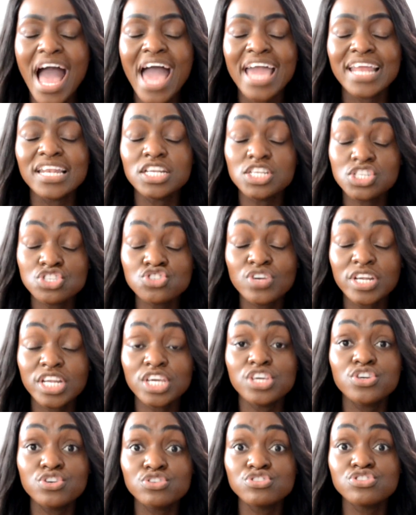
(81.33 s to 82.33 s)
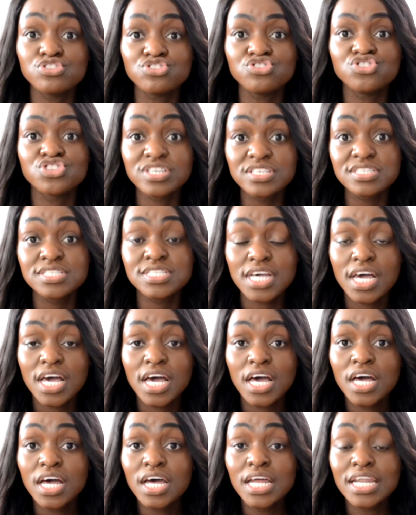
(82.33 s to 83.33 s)
I literally used to just,
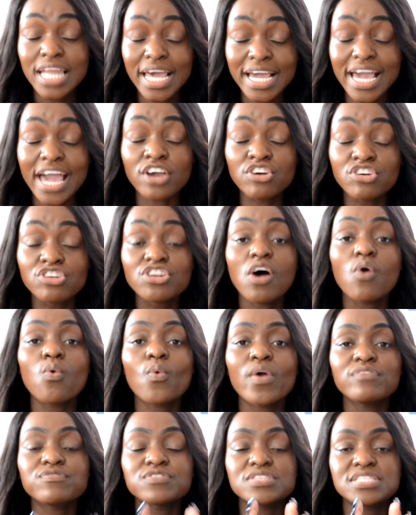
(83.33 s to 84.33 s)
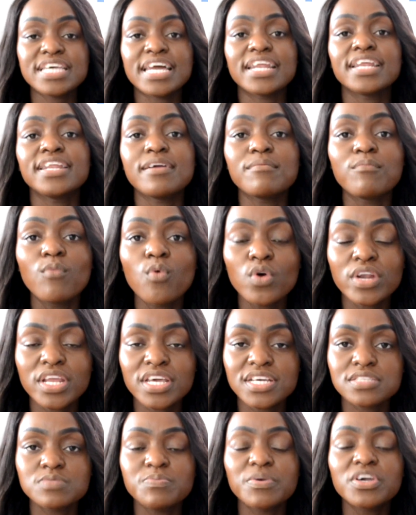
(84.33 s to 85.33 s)
like, I could not wait for Saturday
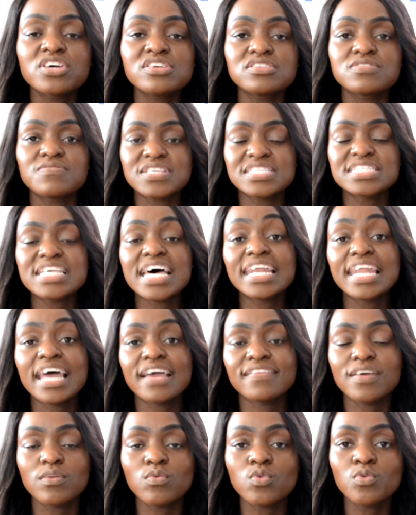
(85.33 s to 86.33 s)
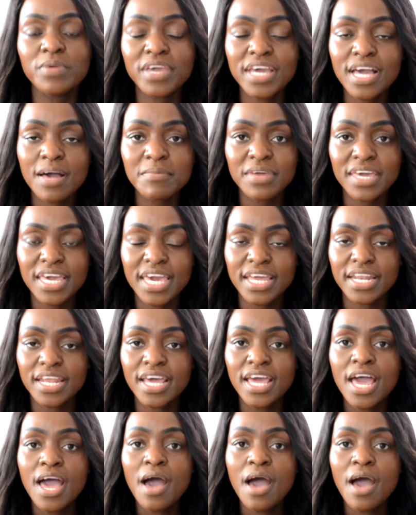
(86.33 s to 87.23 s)
mornings because of the sunlight that would be coming in.